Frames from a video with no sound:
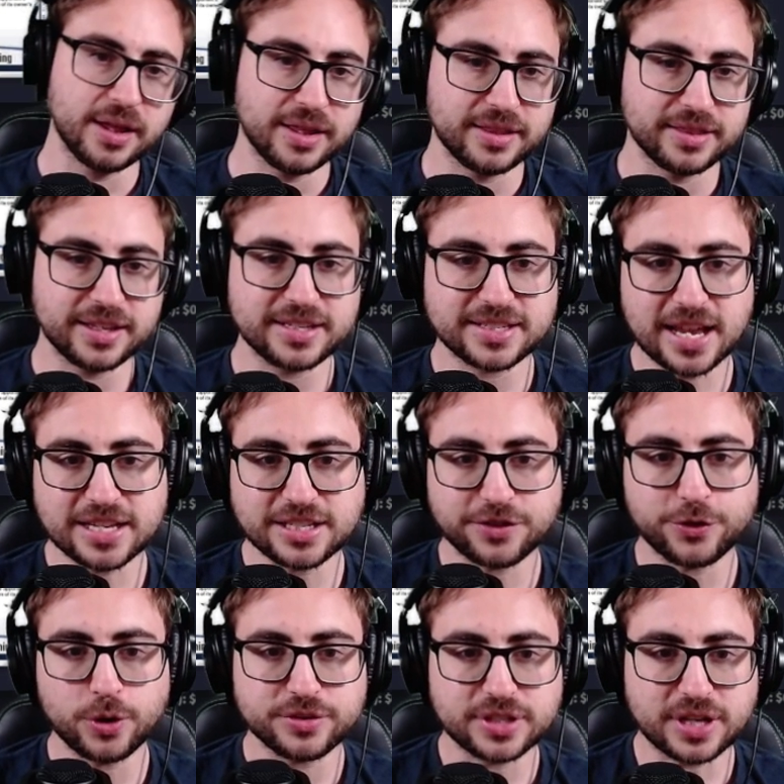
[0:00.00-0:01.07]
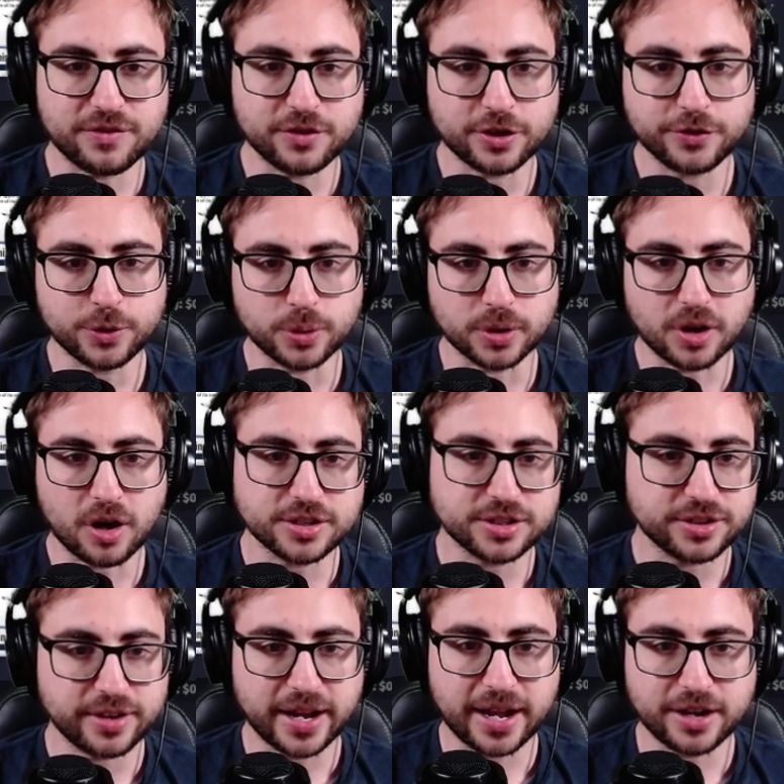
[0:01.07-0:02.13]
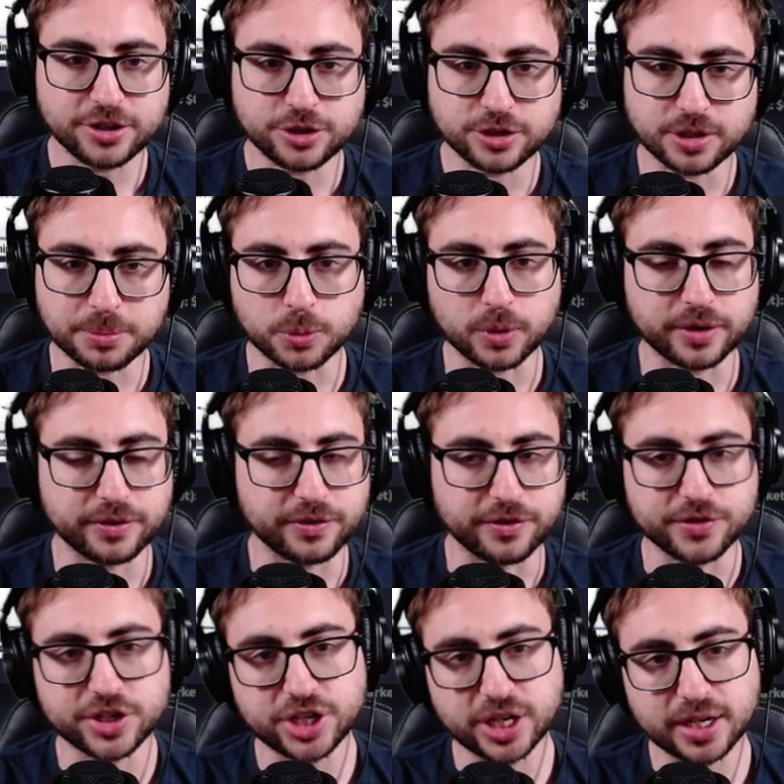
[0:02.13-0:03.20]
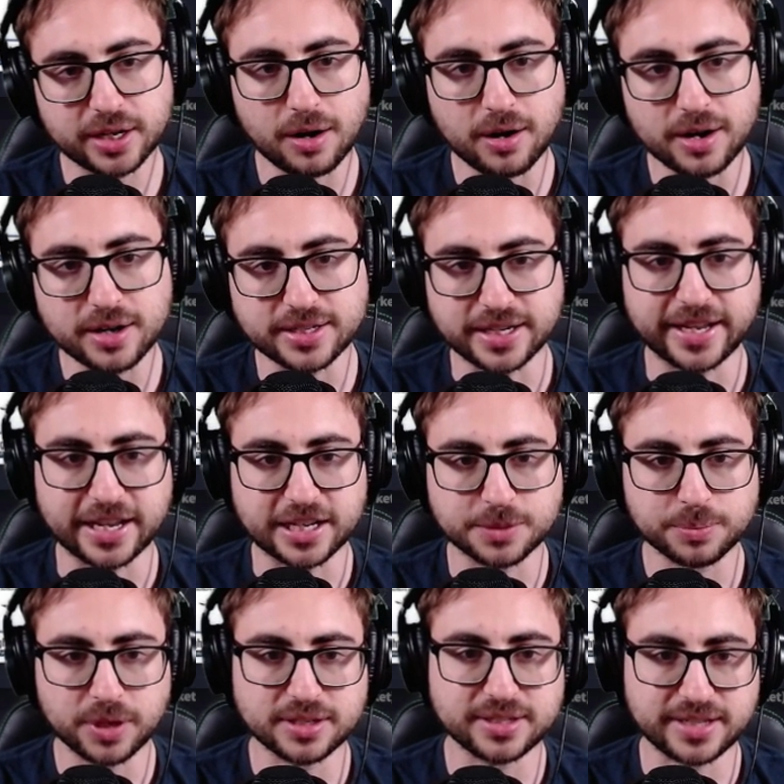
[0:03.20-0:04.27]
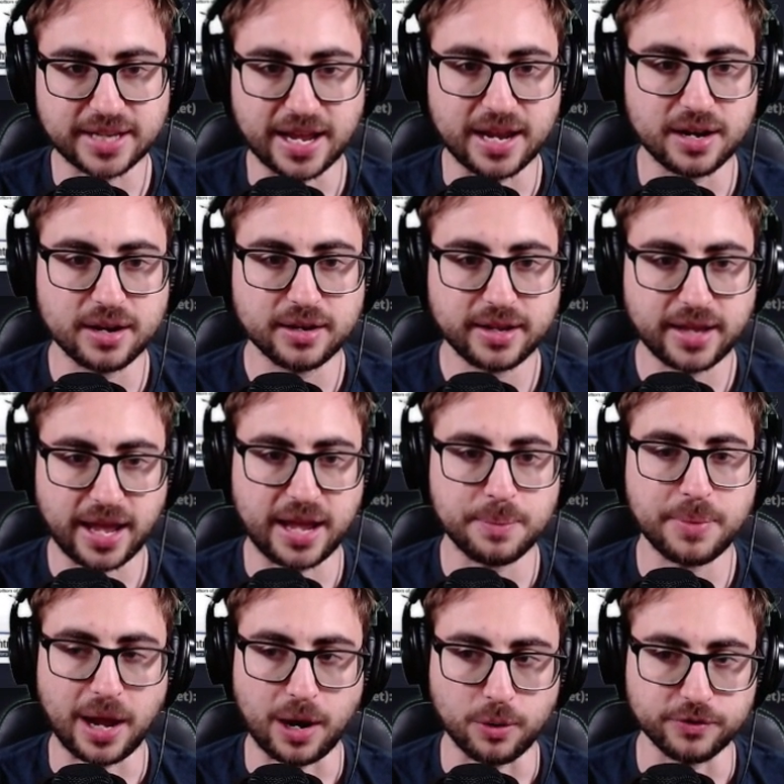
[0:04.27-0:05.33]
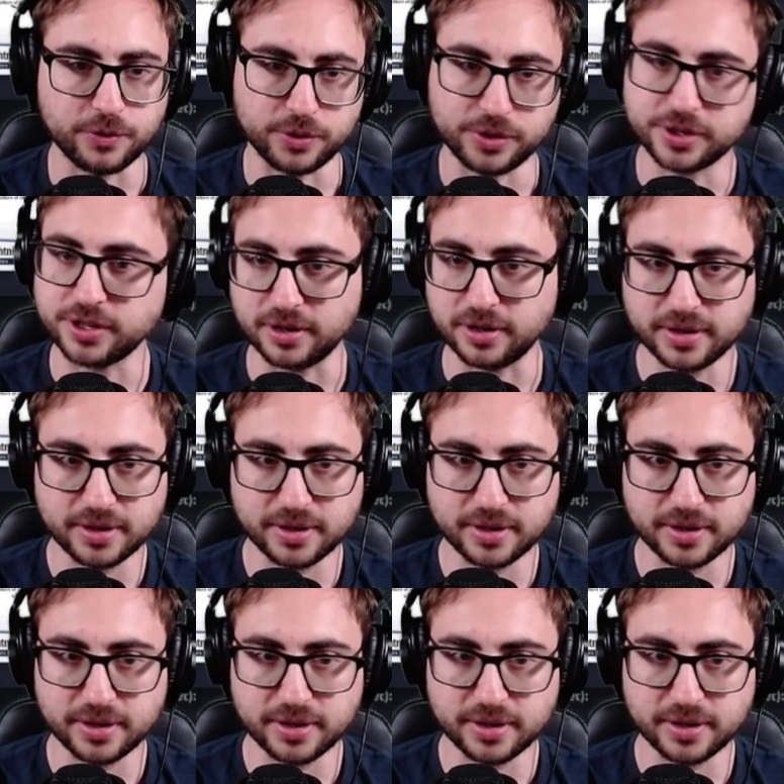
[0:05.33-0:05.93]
This says if you have 7 or fewer cards in your hand, choose up to one of your Vegeta cards, and it gets plus 10k power for the turn.